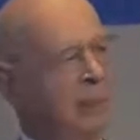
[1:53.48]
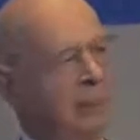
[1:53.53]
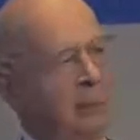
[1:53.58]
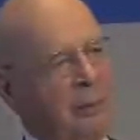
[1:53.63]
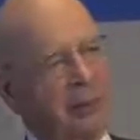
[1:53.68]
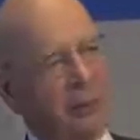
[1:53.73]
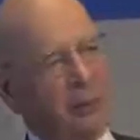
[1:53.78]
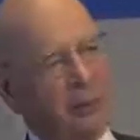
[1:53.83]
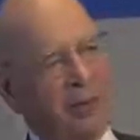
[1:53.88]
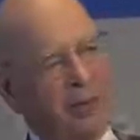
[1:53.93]

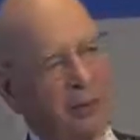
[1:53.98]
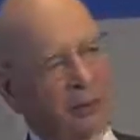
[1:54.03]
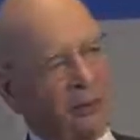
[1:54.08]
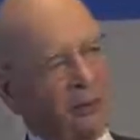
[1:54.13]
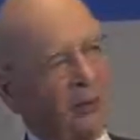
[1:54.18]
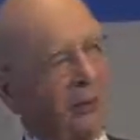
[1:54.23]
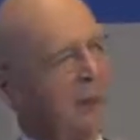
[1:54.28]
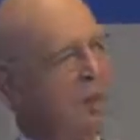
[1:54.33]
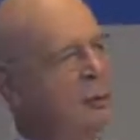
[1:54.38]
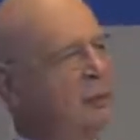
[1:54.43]
maybe I
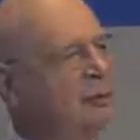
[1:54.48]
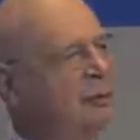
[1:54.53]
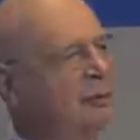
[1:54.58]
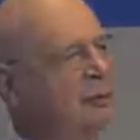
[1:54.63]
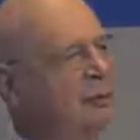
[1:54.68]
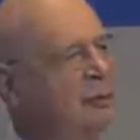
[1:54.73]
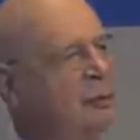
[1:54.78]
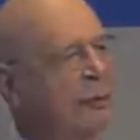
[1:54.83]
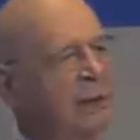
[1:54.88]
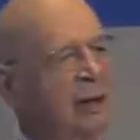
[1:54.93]
should tell you a
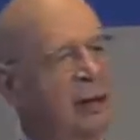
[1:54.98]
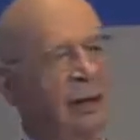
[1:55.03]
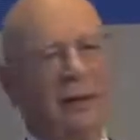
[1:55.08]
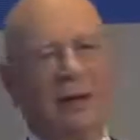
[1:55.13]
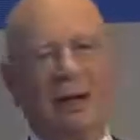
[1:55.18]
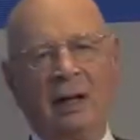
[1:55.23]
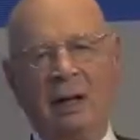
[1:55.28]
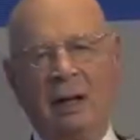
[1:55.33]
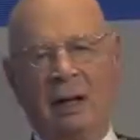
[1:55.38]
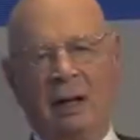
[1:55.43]
story.
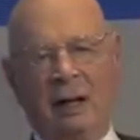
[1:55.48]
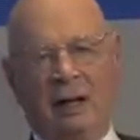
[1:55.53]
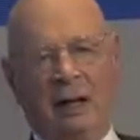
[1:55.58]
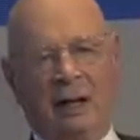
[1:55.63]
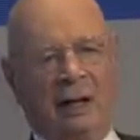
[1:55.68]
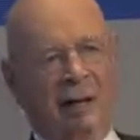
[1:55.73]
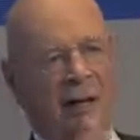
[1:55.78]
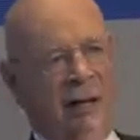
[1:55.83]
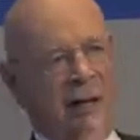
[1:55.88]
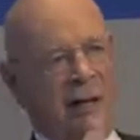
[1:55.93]

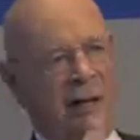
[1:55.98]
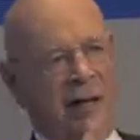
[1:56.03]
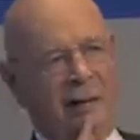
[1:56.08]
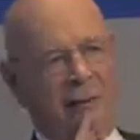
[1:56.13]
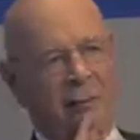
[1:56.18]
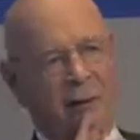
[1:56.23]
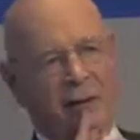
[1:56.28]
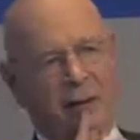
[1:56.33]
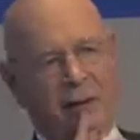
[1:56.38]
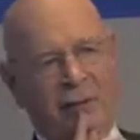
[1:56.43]
I
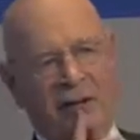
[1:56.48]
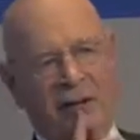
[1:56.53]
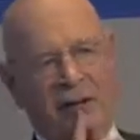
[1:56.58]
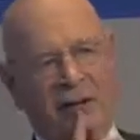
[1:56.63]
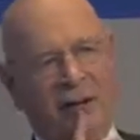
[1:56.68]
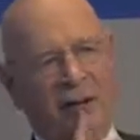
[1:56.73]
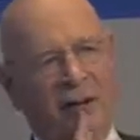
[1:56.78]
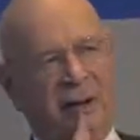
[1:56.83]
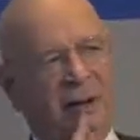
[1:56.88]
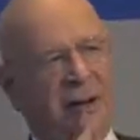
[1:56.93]
was
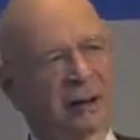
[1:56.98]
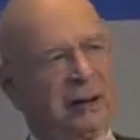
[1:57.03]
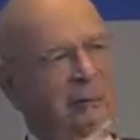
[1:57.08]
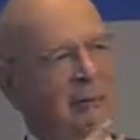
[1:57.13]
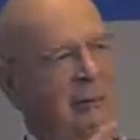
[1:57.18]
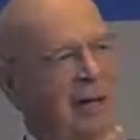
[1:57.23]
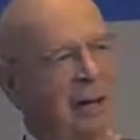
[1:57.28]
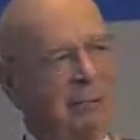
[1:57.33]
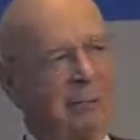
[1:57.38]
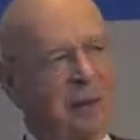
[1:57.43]
visiting a
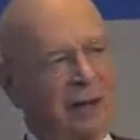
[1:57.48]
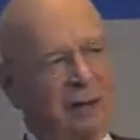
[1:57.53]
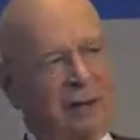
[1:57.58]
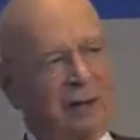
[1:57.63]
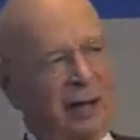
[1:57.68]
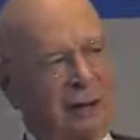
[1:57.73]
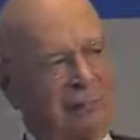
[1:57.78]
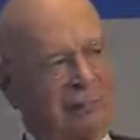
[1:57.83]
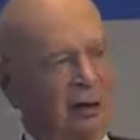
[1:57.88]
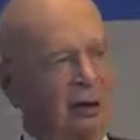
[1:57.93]
prime
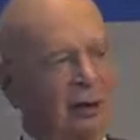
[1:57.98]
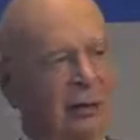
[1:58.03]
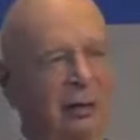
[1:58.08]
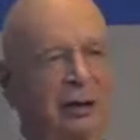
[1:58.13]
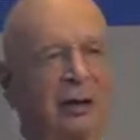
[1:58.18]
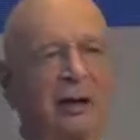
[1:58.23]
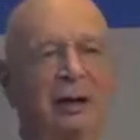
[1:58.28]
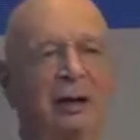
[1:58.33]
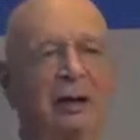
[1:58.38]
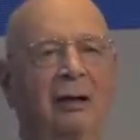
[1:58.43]
minister, I will
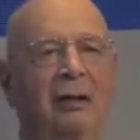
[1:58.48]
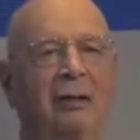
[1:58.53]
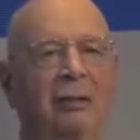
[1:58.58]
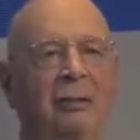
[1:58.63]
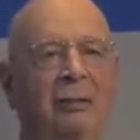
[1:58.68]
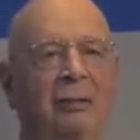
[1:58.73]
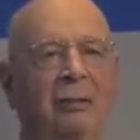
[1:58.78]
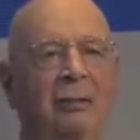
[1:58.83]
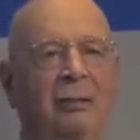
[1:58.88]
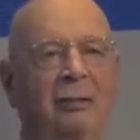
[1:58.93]
not tell
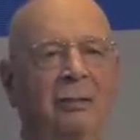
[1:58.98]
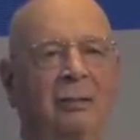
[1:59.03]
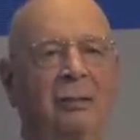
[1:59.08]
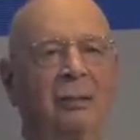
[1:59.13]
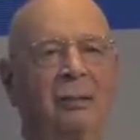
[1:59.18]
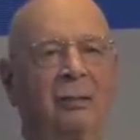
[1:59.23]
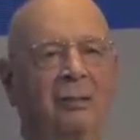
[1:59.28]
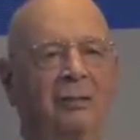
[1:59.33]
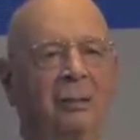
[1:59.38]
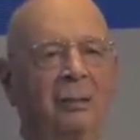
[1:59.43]
you
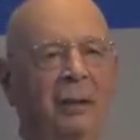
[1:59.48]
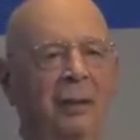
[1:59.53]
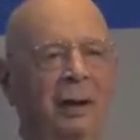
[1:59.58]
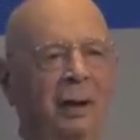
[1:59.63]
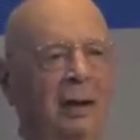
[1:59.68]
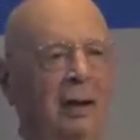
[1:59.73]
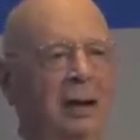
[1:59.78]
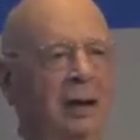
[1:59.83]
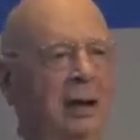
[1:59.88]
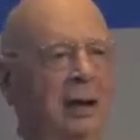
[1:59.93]
who,
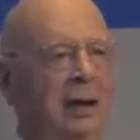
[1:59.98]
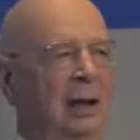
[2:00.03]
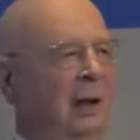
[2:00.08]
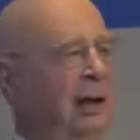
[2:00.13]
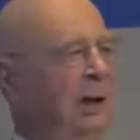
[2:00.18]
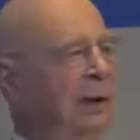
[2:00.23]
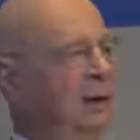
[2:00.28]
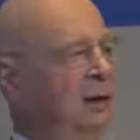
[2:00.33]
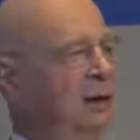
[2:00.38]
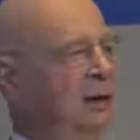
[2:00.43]

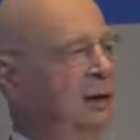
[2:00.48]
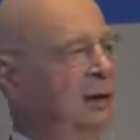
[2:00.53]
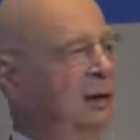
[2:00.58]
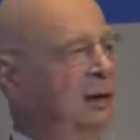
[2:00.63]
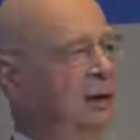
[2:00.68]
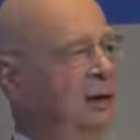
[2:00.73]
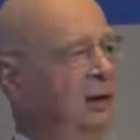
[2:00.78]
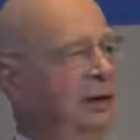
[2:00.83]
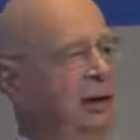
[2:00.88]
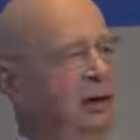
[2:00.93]

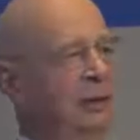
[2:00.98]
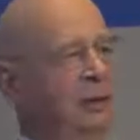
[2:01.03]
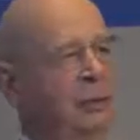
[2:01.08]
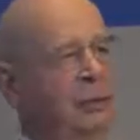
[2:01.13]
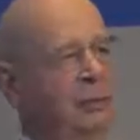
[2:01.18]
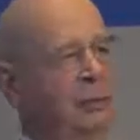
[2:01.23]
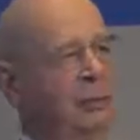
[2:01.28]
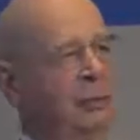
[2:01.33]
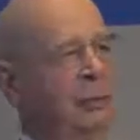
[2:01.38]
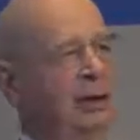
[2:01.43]
and he
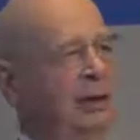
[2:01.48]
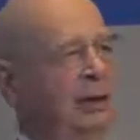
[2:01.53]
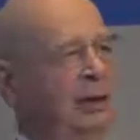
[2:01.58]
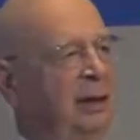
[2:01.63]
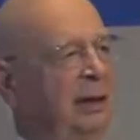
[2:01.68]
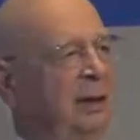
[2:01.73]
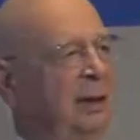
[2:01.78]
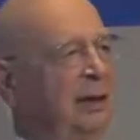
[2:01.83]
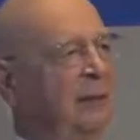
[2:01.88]
told me